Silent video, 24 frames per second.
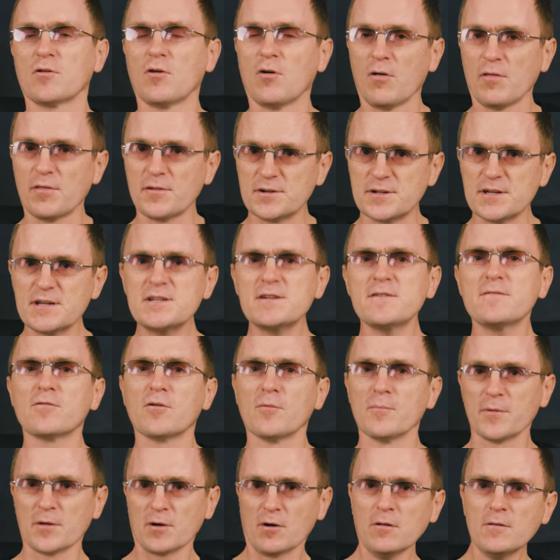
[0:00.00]
all the data
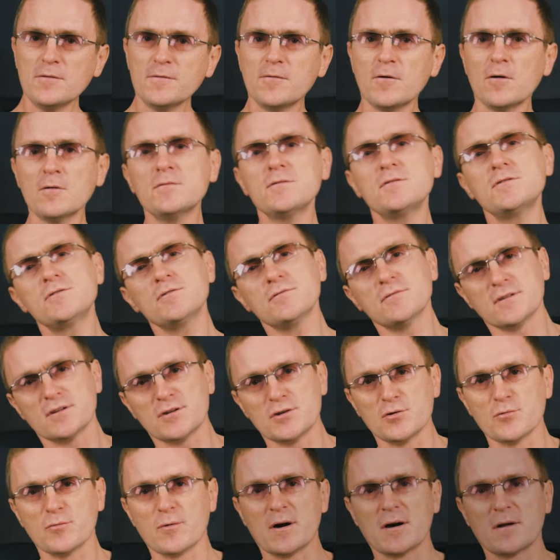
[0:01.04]
from the old phone to the
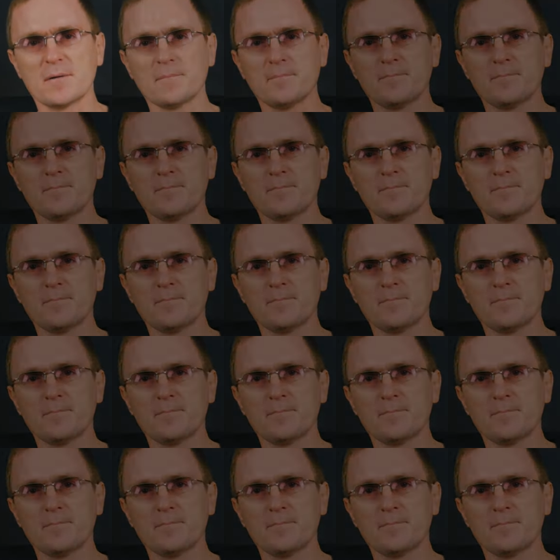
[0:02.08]
new one.